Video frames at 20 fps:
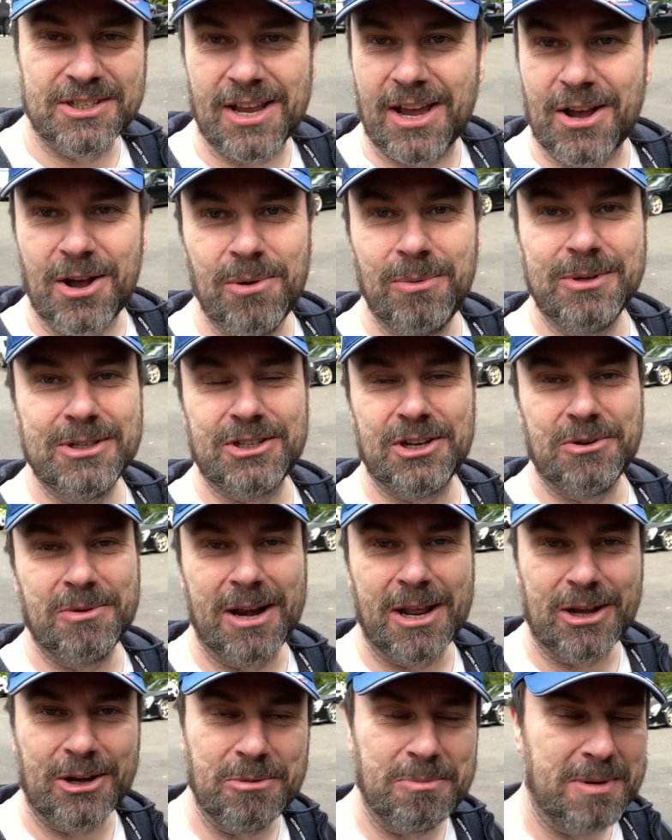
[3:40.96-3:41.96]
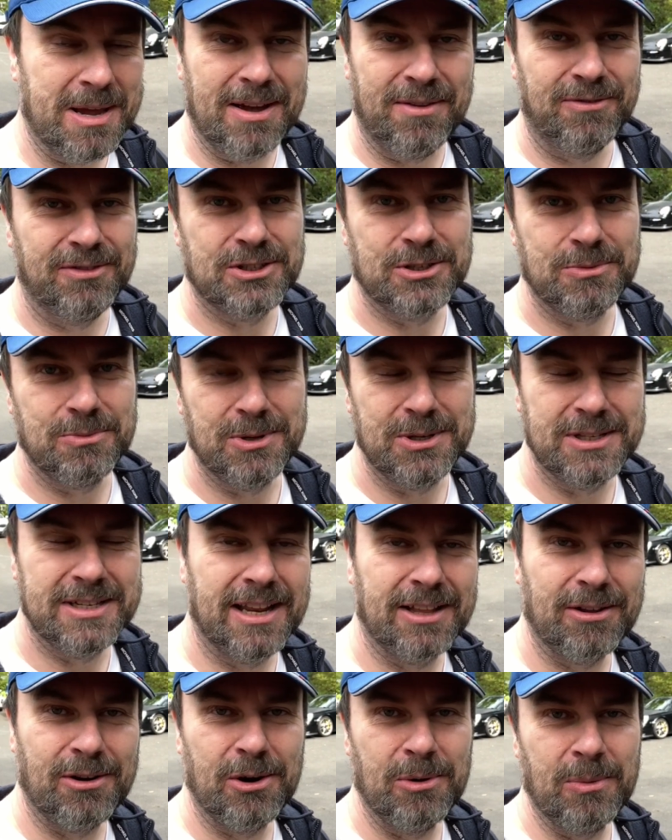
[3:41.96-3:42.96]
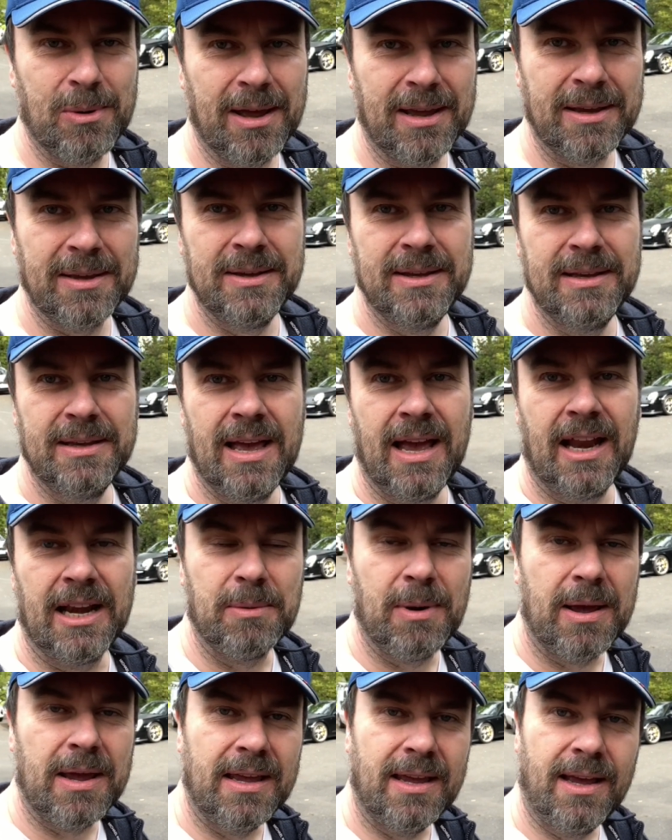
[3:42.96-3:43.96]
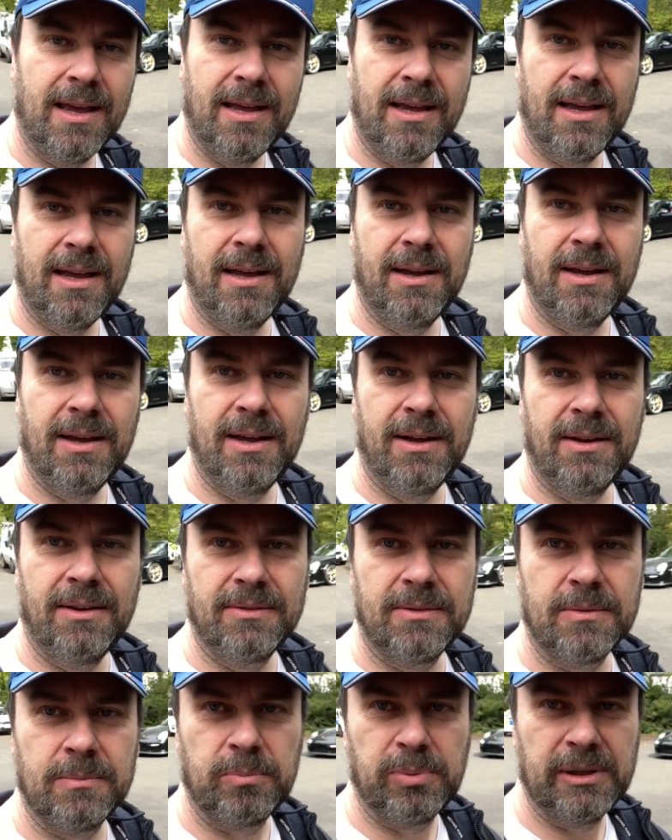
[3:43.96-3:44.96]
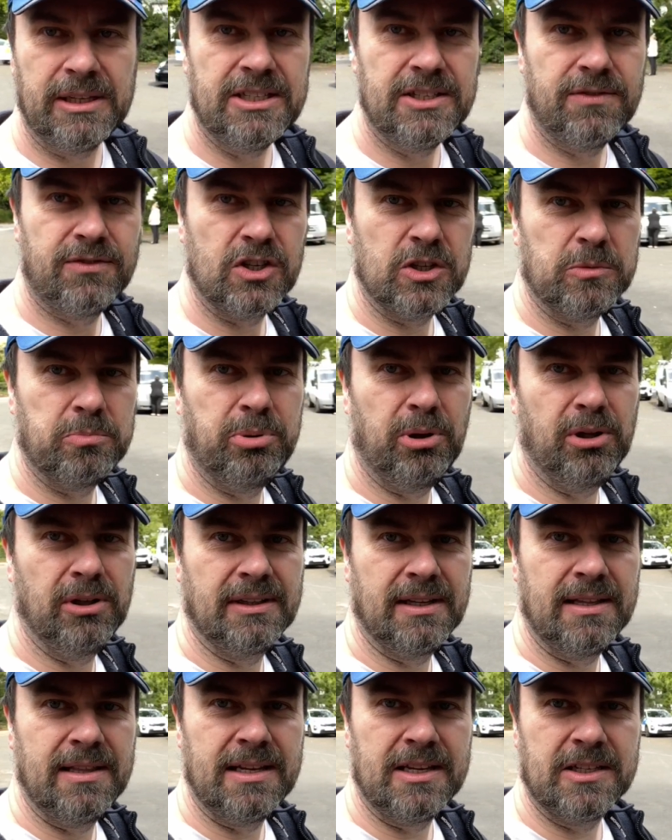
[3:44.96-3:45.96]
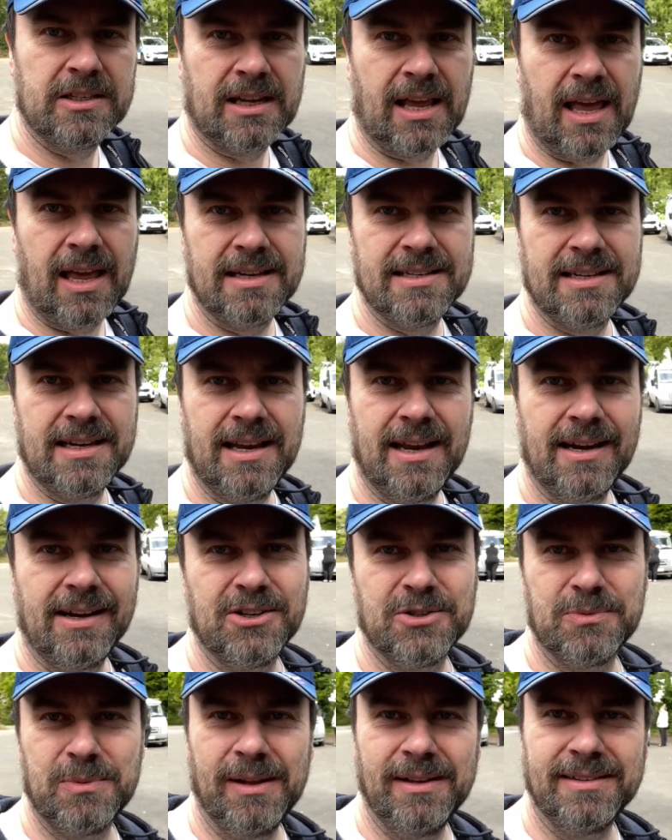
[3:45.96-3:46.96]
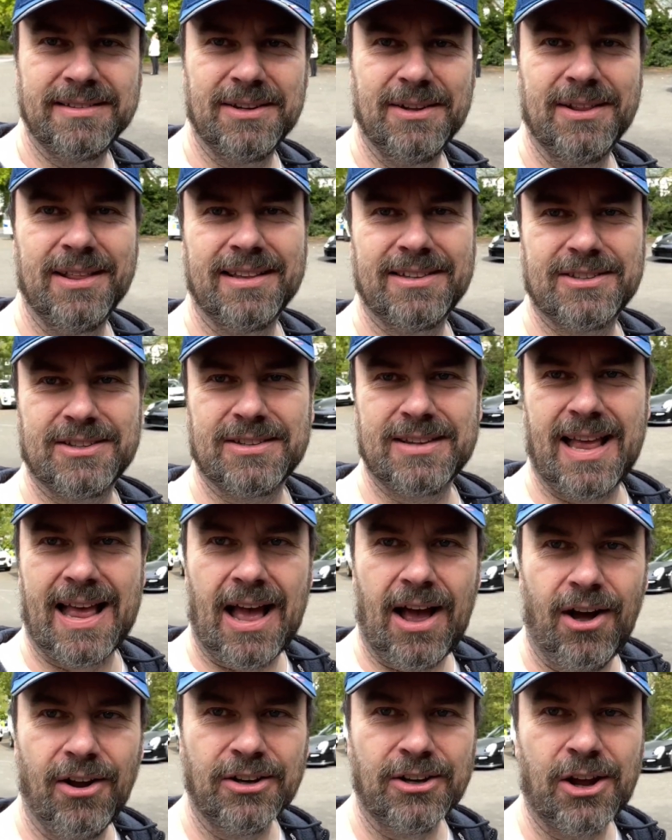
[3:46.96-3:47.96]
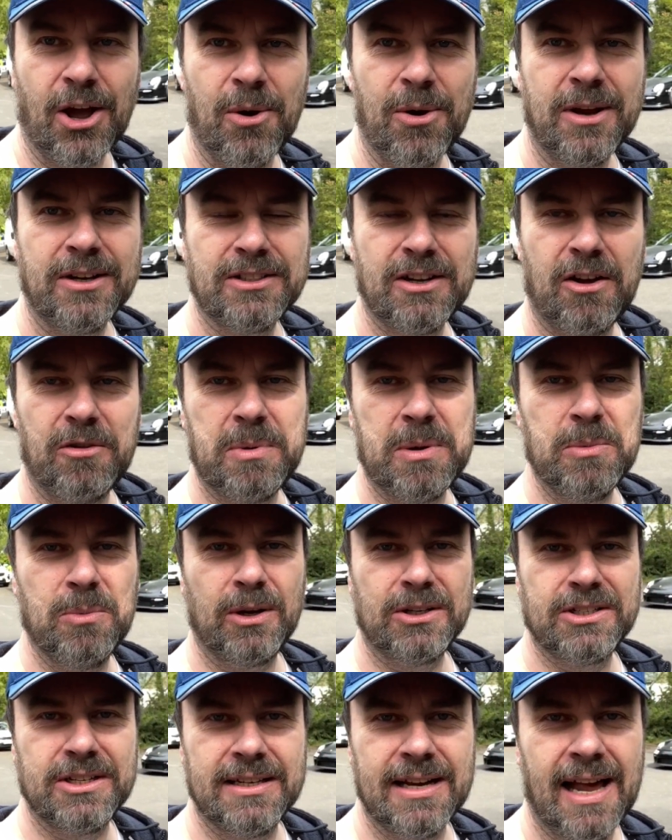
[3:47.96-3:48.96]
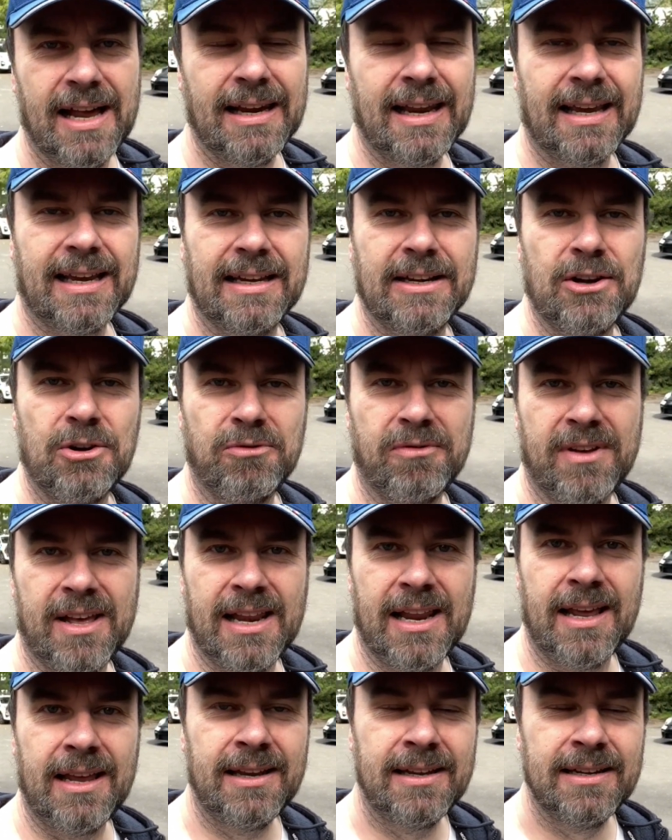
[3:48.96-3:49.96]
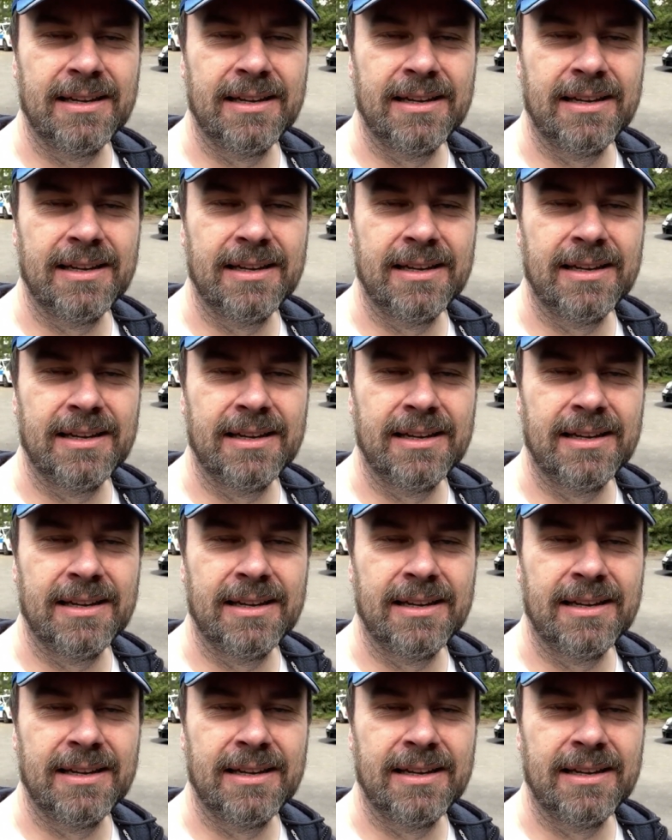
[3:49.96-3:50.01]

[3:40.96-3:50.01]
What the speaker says: I always do when I come here for some reason, I don't know why. Anyway, the police have just pulled in these guys here as well, so that's ongoing. So I've been watching that like a novella.